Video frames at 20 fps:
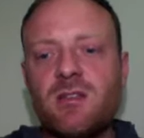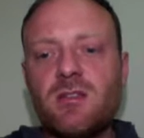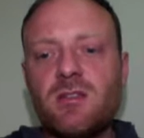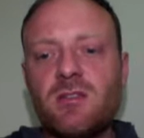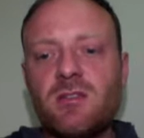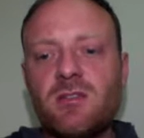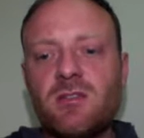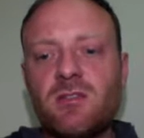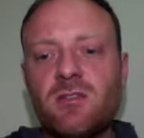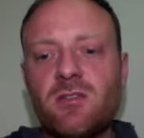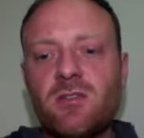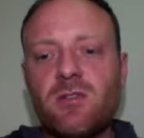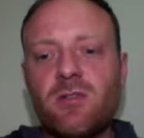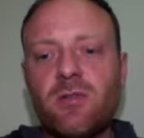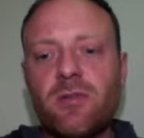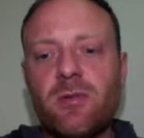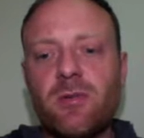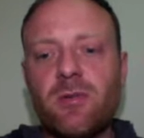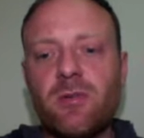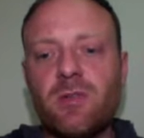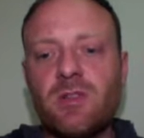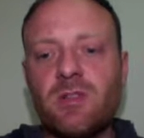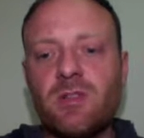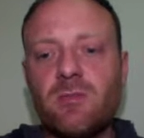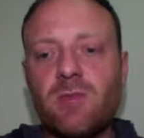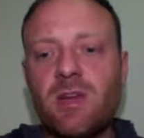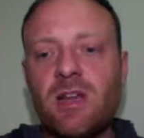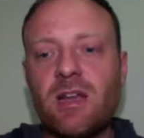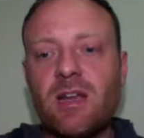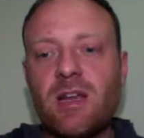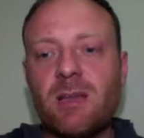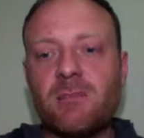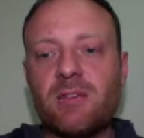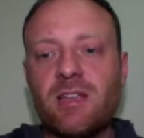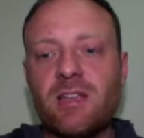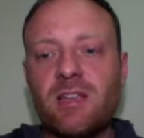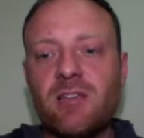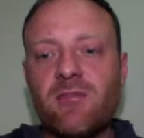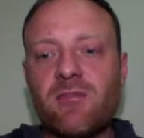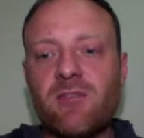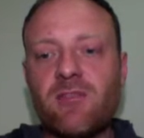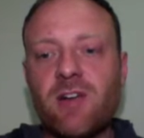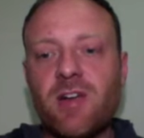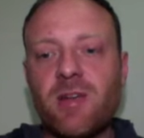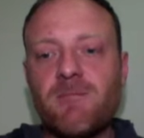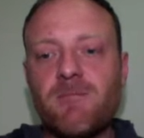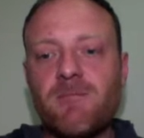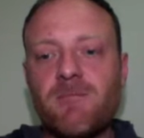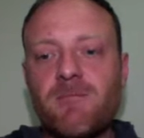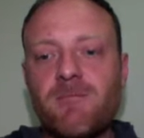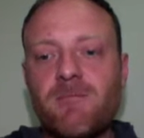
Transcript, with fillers: So we can update the frame.